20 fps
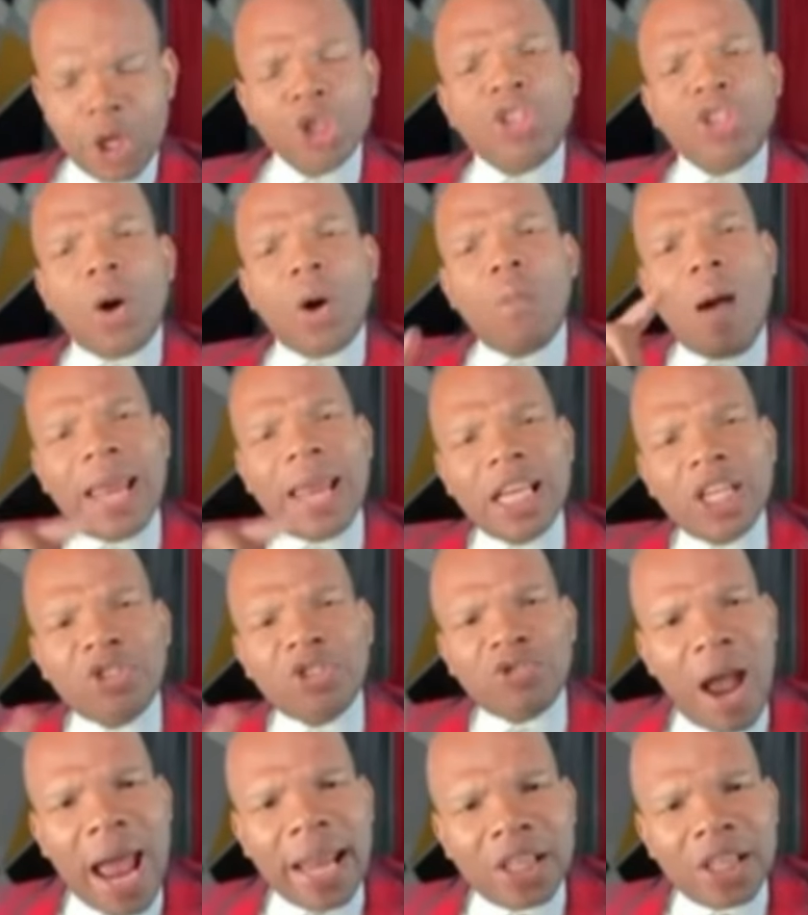So when the
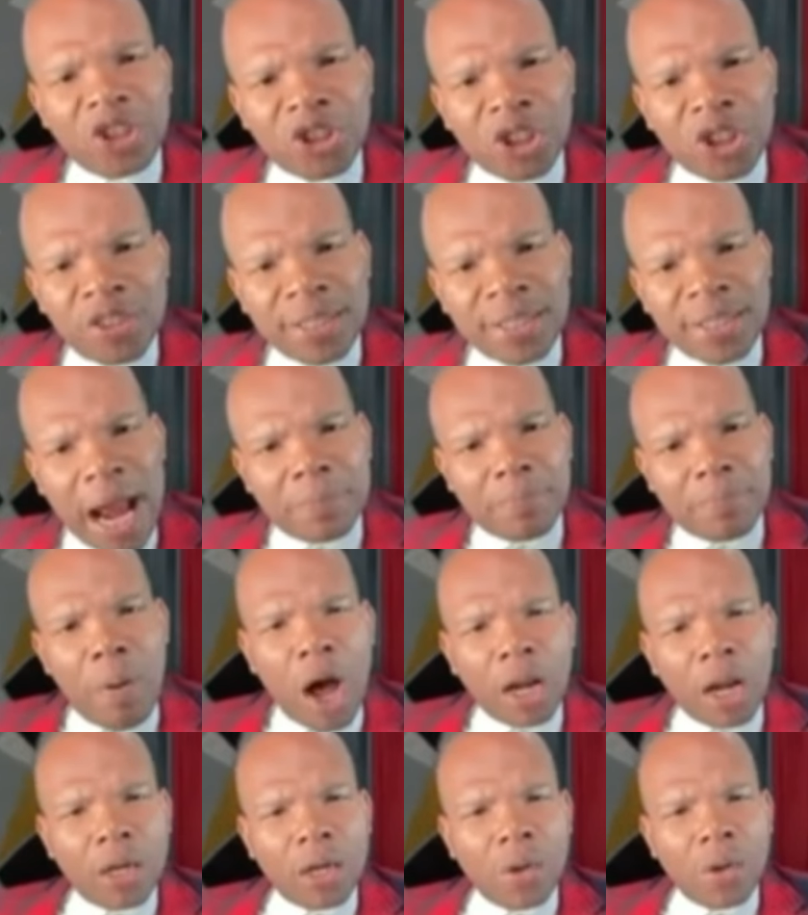trial is to start,
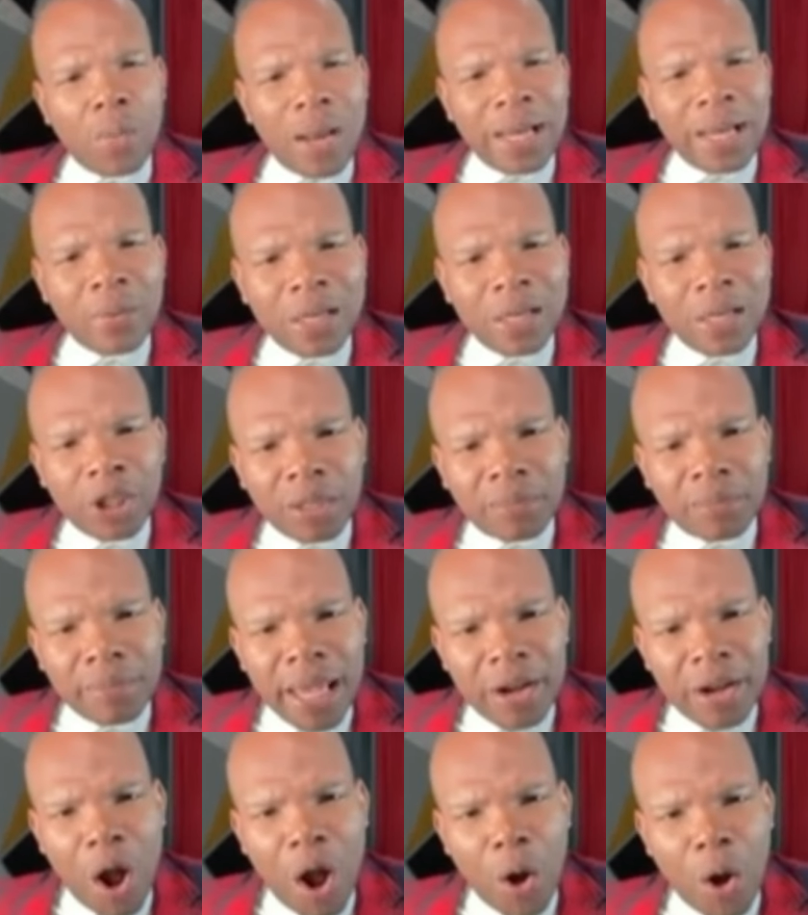Paula Llewellyn will not
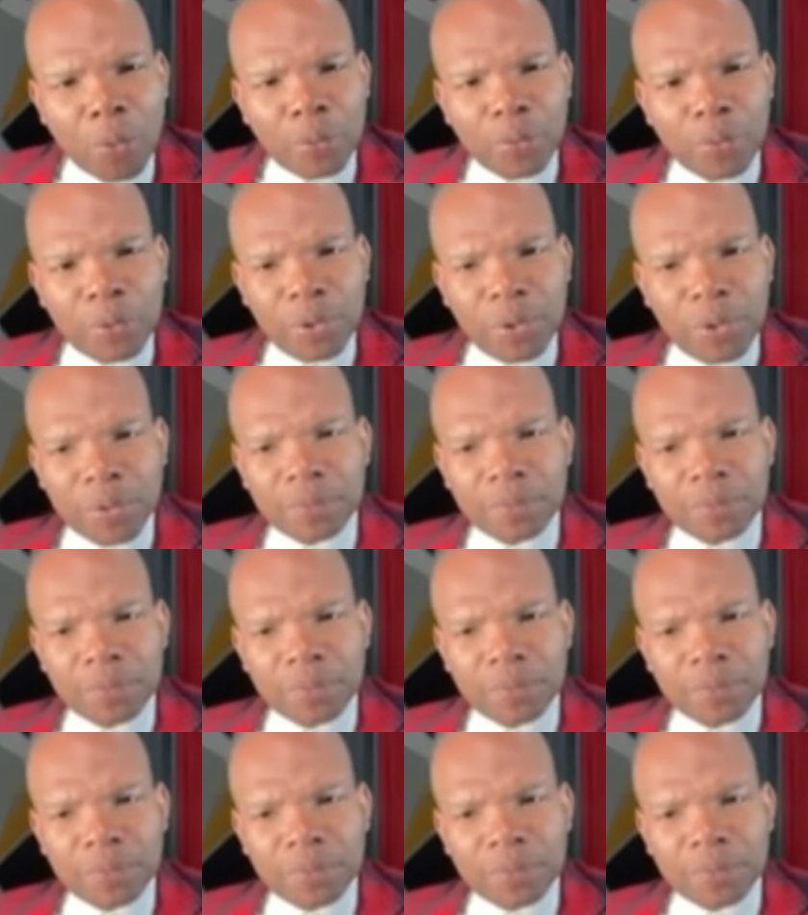be around.